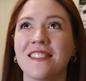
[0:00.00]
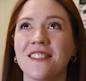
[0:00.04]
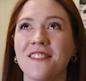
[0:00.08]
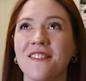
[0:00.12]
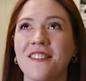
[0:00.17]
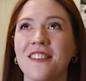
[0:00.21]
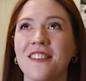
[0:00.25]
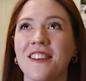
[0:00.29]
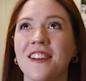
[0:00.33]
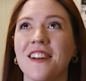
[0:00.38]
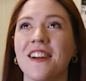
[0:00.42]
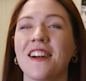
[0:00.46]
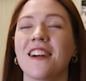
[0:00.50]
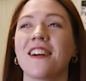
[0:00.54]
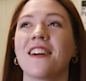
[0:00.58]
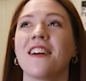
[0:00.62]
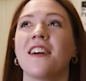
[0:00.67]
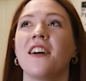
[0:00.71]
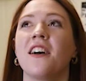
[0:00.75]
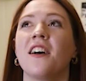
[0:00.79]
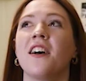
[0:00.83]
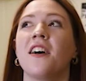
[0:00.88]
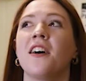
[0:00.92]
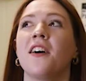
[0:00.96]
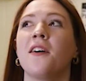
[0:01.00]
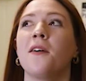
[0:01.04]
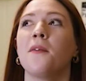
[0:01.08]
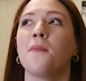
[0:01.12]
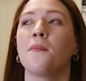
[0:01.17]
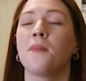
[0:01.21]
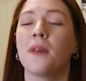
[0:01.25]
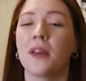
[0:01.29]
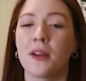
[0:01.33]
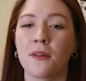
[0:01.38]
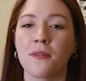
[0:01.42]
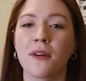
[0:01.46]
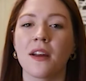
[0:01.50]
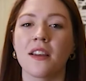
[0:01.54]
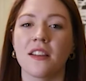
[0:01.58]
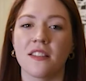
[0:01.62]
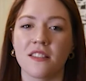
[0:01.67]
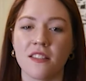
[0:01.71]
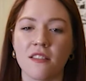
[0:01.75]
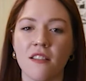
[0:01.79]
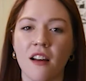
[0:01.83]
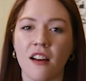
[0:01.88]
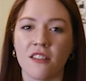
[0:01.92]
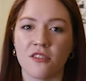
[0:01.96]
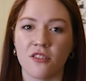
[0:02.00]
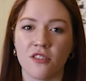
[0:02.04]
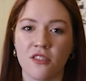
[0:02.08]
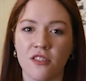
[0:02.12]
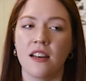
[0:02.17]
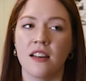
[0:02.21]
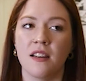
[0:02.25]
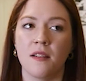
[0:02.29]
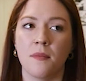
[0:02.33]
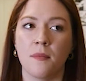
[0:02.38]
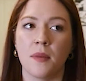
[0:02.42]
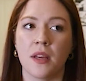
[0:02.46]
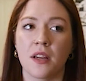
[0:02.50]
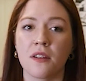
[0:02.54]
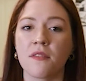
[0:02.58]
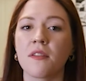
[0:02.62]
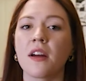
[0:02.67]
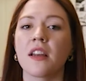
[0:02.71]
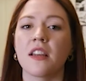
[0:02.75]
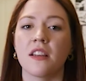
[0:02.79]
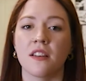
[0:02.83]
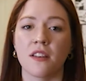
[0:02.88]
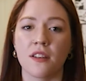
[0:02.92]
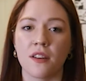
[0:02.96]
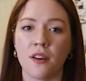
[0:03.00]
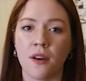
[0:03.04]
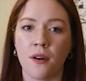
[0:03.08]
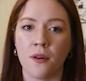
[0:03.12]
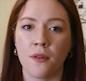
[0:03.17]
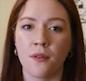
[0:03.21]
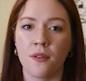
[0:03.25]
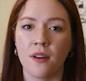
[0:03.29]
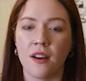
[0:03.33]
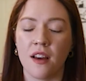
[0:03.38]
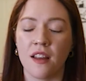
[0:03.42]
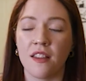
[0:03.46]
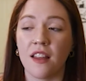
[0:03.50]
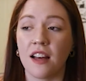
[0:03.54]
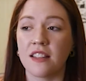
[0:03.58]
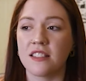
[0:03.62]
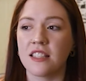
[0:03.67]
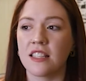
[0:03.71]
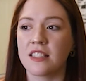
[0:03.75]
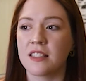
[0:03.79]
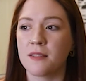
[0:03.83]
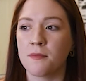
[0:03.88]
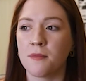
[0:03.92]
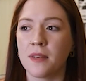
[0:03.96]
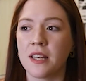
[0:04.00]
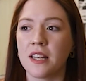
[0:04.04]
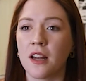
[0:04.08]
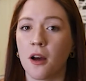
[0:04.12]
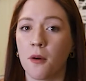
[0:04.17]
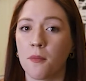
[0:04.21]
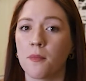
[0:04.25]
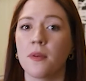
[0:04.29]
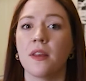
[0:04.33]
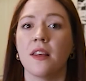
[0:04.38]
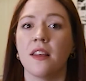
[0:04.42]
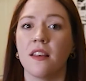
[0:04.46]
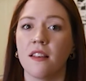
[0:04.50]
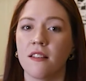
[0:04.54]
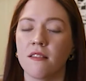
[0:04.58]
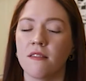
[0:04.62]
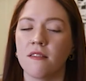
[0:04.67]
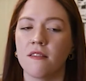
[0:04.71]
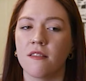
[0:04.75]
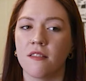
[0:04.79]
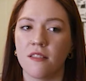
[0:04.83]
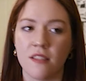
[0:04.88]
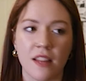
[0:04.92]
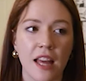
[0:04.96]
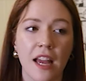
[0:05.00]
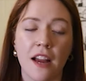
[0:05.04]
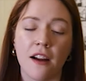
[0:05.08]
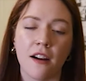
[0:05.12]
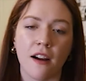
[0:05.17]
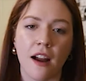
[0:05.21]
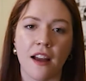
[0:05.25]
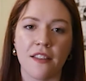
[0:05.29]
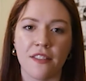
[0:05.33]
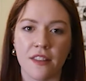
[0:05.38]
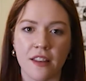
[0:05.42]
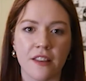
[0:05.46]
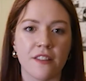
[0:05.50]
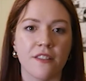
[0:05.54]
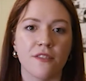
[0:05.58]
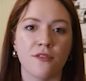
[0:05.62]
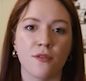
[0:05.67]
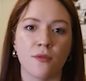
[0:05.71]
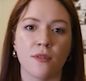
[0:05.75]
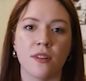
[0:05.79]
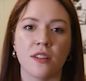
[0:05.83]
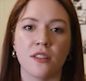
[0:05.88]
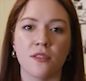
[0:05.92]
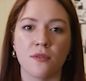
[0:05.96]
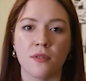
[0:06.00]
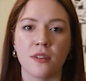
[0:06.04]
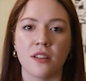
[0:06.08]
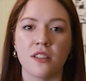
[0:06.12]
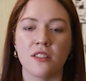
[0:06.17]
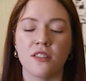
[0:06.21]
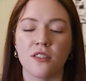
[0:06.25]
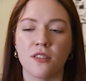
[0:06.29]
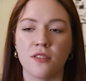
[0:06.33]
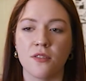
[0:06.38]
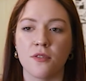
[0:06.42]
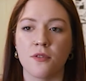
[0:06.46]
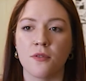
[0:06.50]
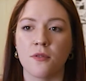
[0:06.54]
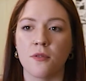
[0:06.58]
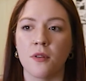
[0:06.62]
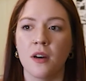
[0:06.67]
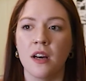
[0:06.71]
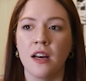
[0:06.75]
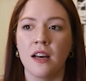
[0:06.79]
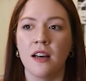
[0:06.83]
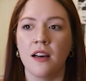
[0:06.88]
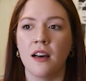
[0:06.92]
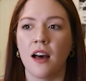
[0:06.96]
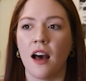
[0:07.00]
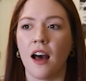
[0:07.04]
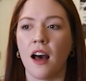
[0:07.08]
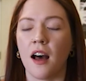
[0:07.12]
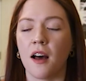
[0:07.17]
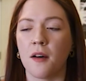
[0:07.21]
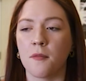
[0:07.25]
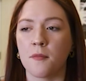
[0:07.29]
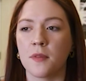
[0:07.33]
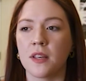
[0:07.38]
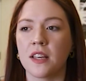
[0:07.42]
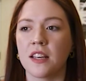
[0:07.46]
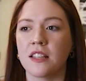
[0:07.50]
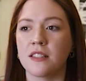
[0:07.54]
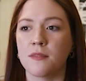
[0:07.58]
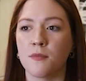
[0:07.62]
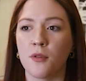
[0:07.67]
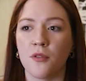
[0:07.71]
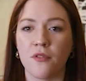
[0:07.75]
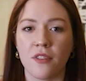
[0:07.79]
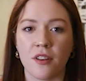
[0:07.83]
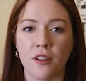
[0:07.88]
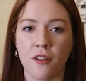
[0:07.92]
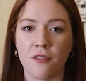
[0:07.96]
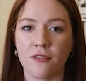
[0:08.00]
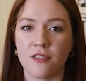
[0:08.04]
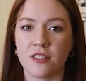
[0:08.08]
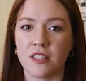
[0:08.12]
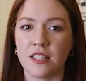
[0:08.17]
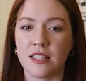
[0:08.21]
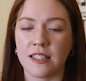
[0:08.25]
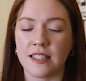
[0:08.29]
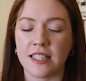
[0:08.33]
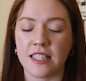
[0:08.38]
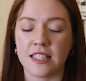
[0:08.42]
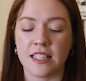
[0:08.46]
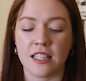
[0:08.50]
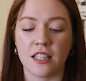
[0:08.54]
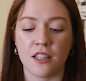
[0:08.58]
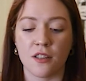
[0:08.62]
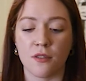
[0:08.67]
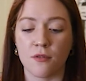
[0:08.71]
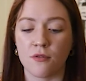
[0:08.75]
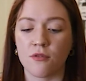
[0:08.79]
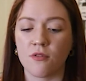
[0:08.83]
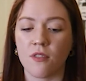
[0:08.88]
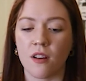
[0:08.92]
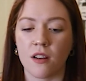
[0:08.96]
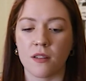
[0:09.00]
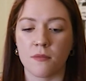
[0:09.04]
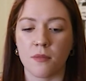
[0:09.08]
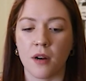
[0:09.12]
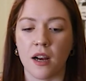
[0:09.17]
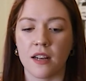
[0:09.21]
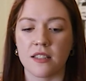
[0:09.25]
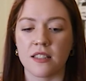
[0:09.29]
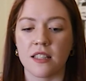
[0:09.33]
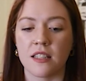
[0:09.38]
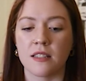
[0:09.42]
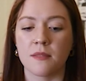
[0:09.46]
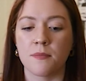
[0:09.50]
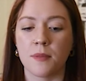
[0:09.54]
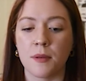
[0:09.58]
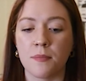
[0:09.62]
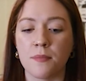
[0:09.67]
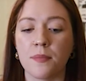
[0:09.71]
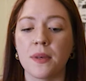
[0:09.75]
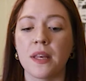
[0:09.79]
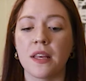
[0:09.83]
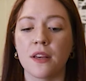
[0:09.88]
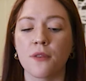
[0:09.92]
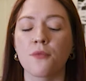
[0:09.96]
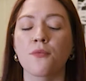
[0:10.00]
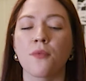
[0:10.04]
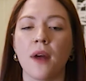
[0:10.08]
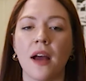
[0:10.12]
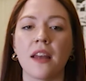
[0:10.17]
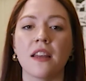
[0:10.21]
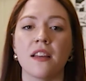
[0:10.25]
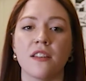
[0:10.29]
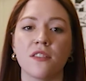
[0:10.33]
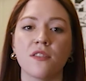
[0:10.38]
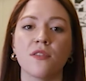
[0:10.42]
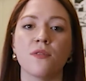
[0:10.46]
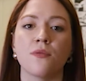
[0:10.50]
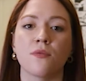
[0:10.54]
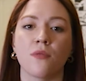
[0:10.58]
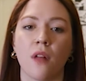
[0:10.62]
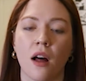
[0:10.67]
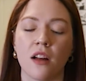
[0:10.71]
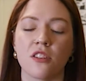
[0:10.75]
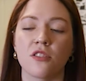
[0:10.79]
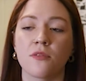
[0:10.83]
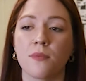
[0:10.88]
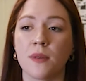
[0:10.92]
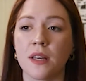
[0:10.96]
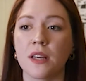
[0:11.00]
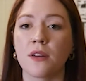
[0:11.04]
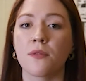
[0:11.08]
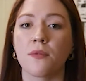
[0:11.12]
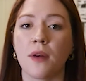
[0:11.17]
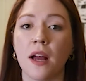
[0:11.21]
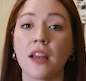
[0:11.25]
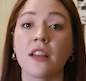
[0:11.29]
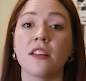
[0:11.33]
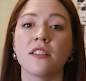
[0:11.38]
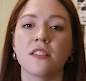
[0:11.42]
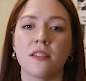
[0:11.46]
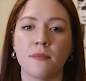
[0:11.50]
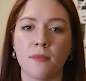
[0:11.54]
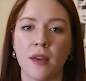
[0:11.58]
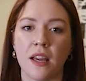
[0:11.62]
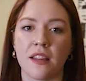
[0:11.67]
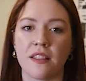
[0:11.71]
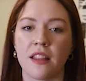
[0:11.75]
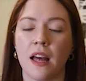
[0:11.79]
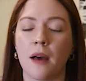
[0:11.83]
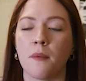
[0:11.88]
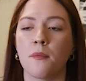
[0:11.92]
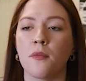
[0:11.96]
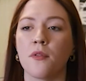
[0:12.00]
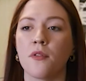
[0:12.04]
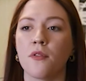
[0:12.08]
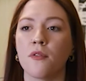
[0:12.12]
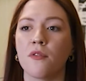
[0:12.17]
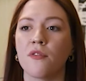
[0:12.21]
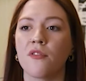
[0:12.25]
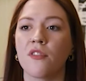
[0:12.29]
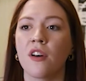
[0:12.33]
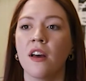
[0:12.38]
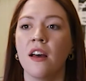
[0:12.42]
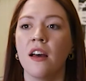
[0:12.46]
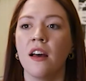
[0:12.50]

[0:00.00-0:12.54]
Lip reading: end of the year, being ready to launch, being ready to go. And that doesn't mean I'll be there at the end of 2022 because moving overseas is a huge, long process, but being ready to launch, being ready to make that move,